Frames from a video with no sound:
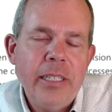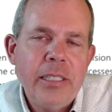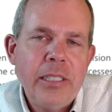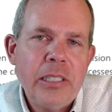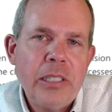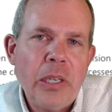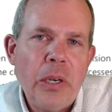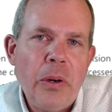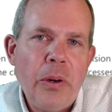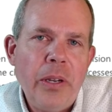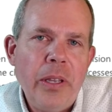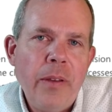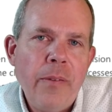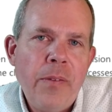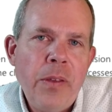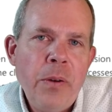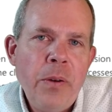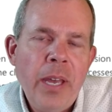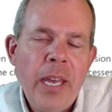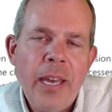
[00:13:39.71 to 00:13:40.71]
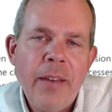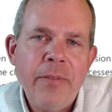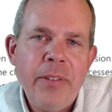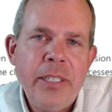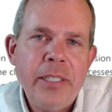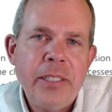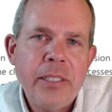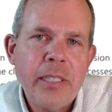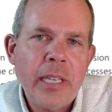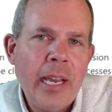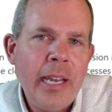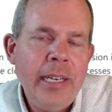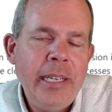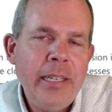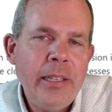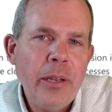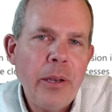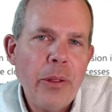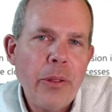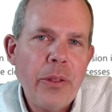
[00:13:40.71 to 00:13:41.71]
So if you have these
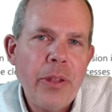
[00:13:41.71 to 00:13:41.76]
tiny little